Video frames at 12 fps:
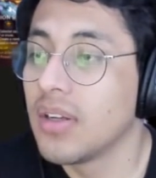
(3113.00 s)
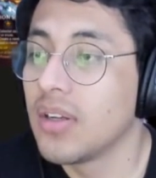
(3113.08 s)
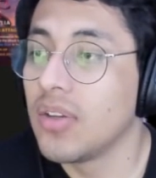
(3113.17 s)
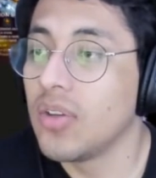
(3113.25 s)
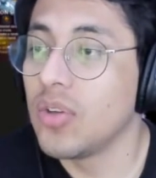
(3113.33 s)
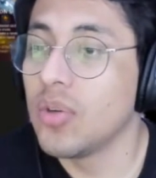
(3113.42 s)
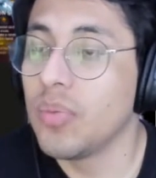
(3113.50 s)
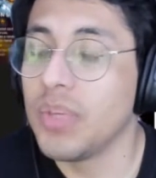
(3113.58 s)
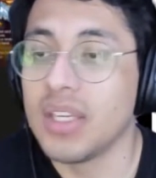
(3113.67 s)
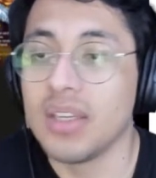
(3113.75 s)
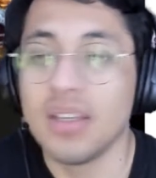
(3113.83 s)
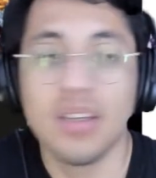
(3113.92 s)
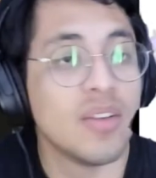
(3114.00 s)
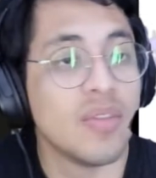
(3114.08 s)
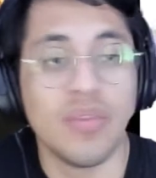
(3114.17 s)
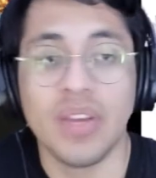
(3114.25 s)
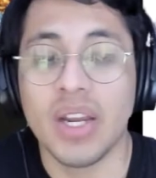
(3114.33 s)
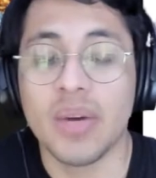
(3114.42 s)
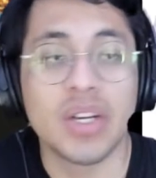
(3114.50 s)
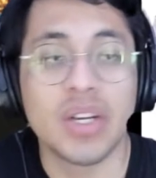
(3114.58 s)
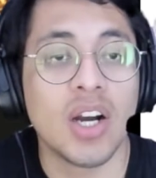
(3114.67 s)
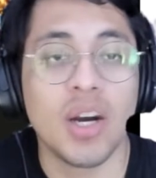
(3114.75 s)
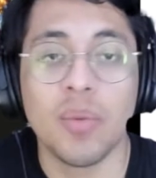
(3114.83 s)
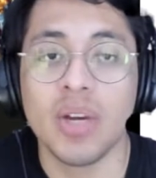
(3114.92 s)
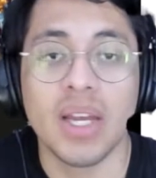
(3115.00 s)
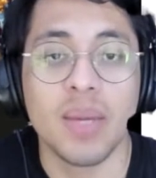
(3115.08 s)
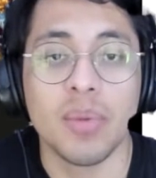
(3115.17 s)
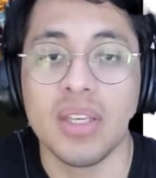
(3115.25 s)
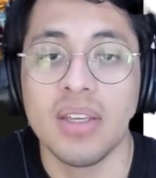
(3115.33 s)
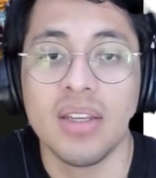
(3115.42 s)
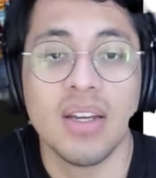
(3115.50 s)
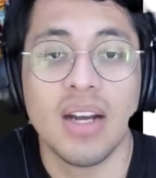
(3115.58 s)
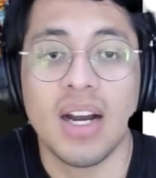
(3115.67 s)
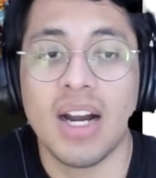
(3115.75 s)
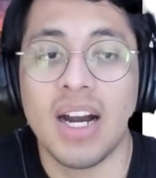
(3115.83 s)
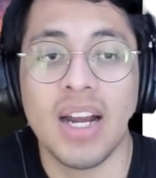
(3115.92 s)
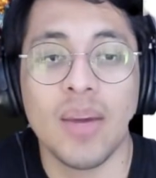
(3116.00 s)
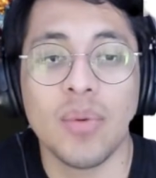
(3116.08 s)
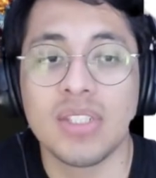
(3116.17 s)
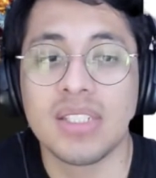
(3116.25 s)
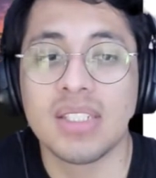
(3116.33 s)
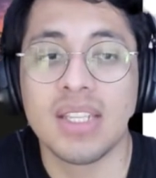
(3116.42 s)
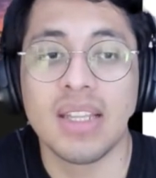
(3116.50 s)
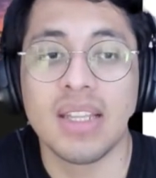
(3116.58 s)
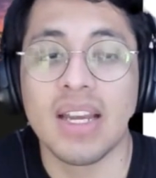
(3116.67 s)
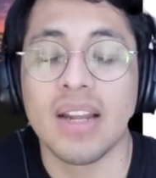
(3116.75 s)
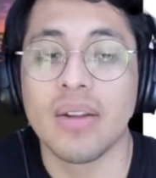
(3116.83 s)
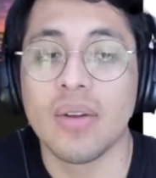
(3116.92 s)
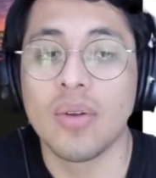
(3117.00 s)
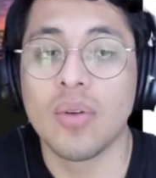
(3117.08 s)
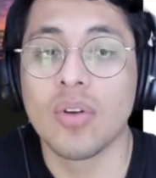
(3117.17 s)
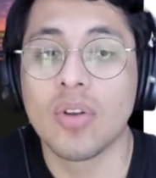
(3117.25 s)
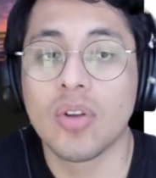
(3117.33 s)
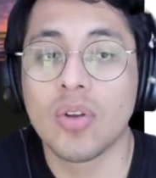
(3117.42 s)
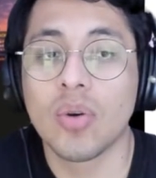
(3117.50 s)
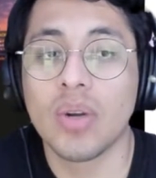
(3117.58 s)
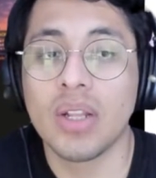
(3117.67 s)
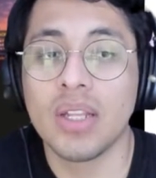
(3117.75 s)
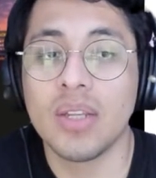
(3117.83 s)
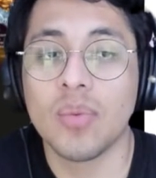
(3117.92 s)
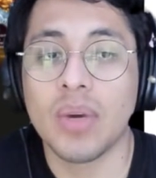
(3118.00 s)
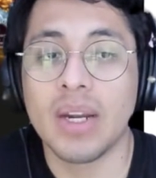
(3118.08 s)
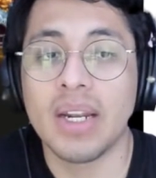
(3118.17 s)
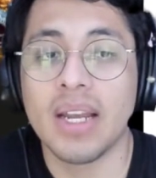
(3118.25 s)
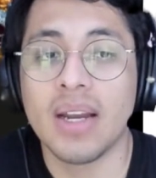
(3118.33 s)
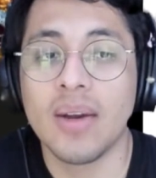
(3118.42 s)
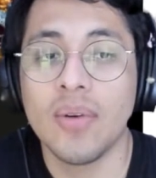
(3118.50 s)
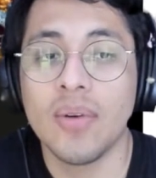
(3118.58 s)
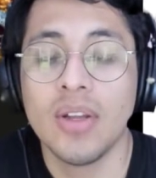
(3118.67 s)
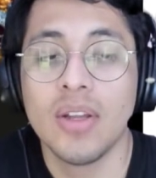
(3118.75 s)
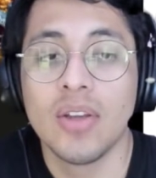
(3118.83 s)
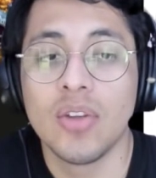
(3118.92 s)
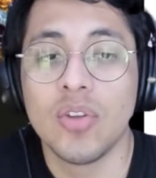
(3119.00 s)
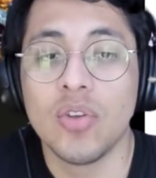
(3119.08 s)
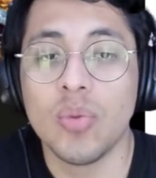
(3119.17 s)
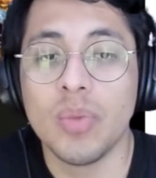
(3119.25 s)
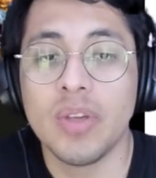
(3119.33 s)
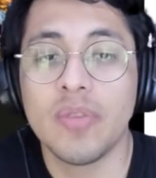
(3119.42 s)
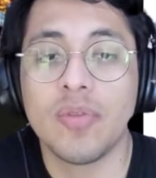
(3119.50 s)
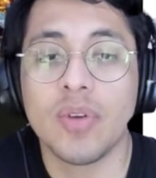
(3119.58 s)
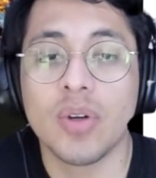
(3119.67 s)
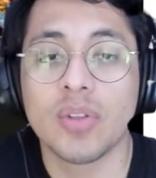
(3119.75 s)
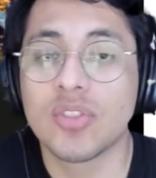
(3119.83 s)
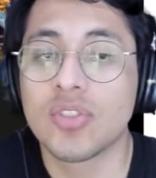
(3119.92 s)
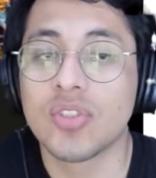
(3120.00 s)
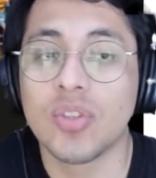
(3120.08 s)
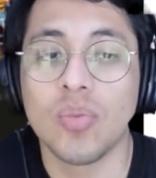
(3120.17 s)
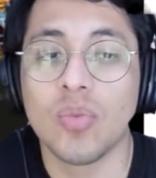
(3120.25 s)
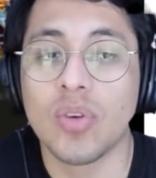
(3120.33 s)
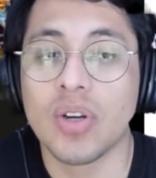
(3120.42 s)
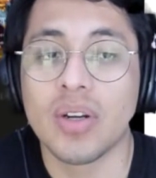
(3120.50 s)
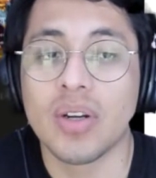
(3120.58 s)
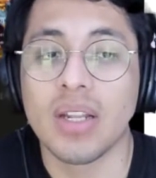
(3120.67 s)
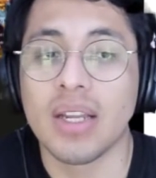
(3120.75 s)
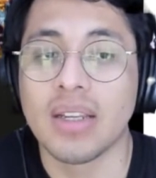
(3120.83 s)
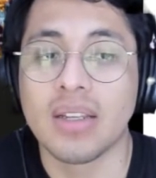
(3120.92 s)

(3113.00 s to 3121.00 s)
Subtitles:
Yuumi, very combo heavy. I would say that currently, right now, Yuumi falls somewhere like